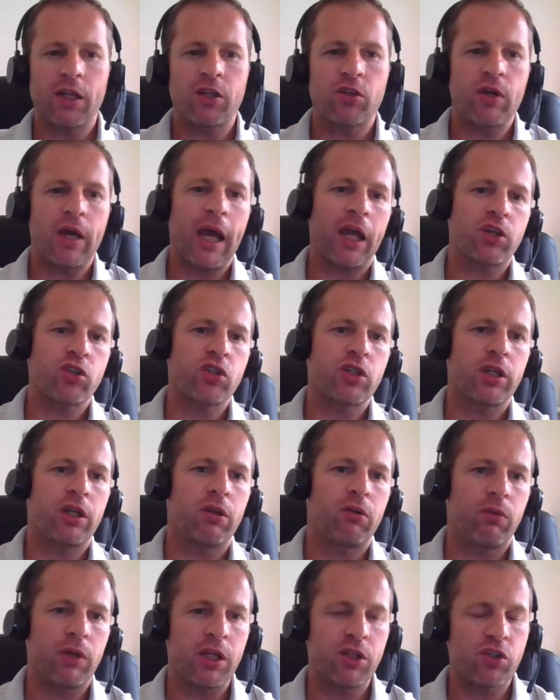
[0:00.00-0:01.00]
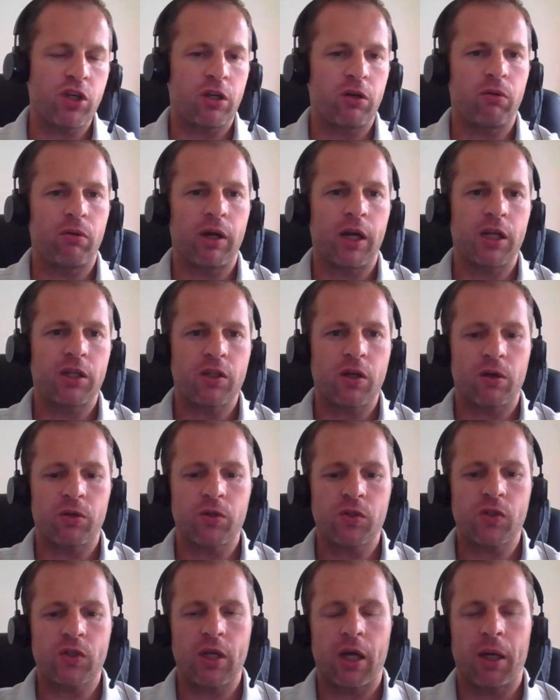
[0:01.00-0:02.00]
to actually regenerate
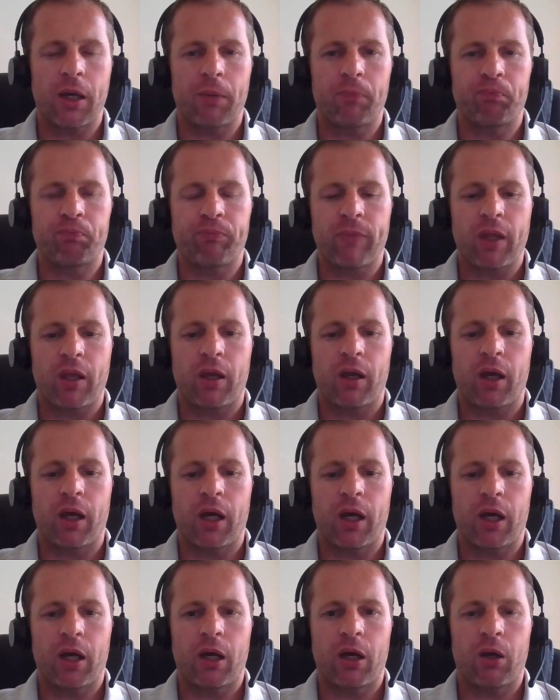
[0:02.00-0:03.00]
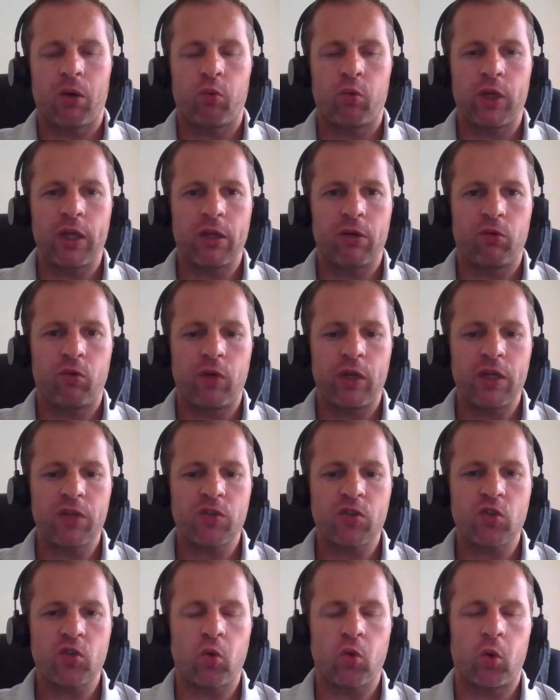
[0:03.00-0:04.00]
those. We
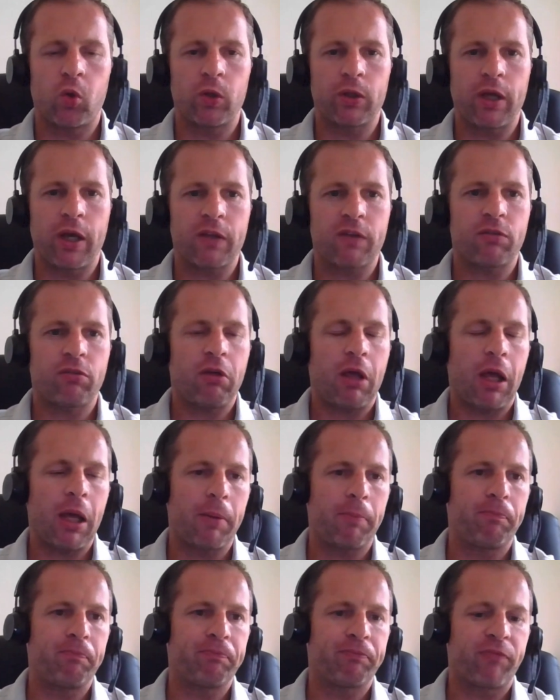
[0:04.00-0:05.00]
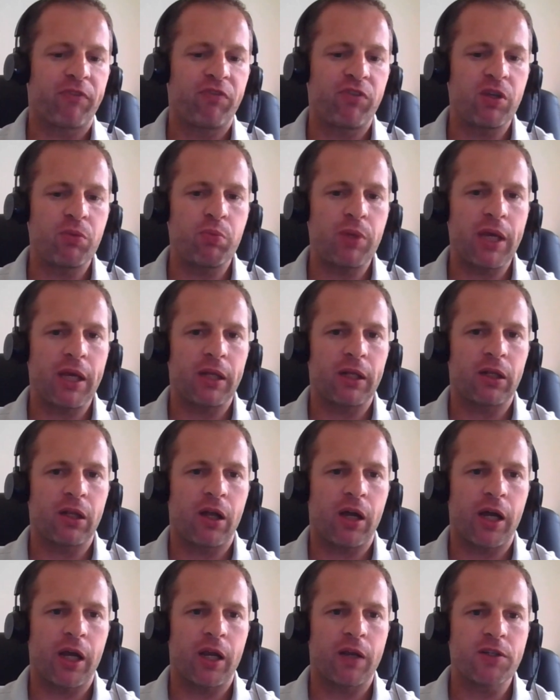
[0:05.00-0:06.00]
reinstalled that VPN
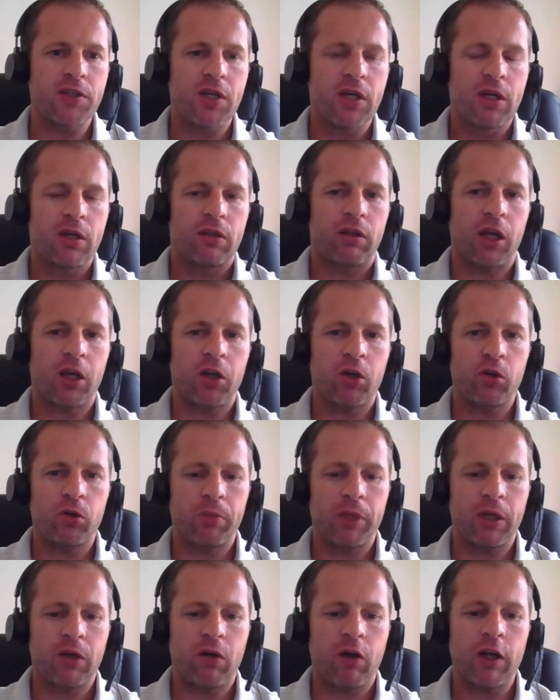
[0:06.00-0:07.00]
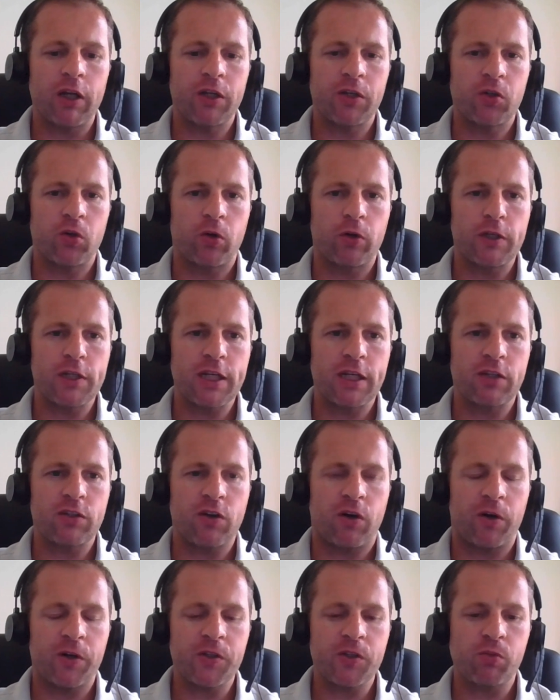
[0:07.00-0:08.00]
client. That could be quite a daunting
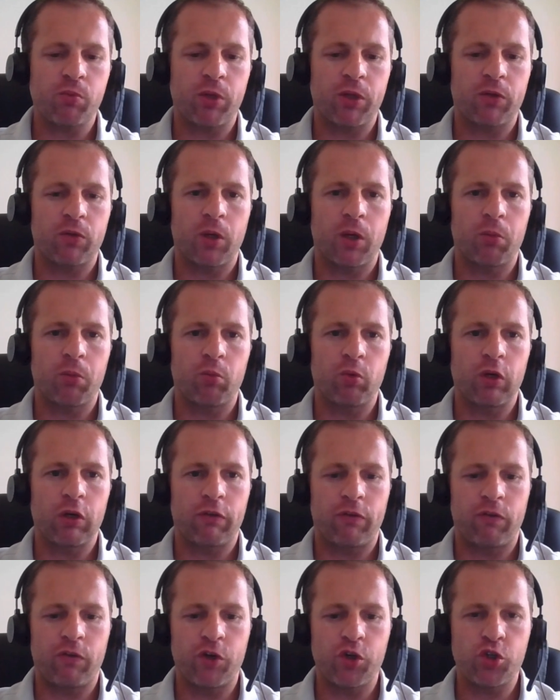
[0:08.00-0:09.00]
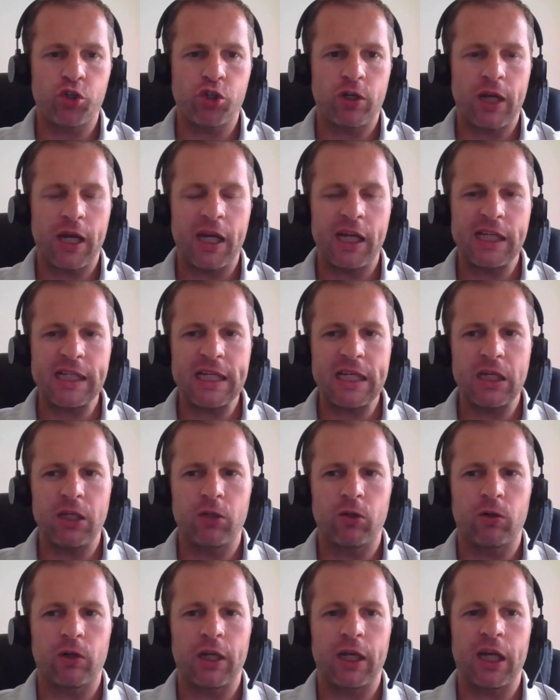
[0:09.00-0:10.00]
task, but with version
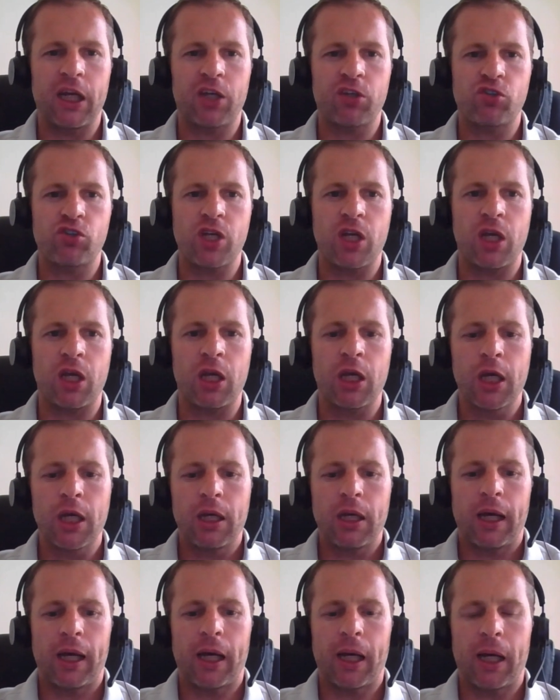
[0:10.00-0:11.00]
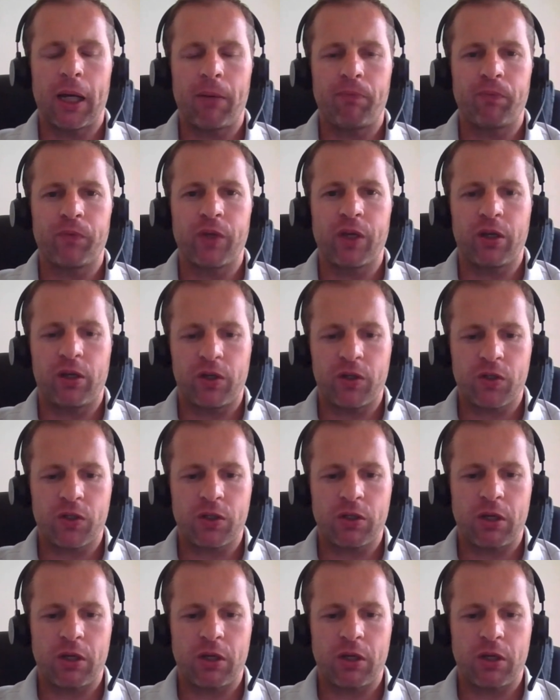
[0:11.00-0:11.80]
18 on the XG, there is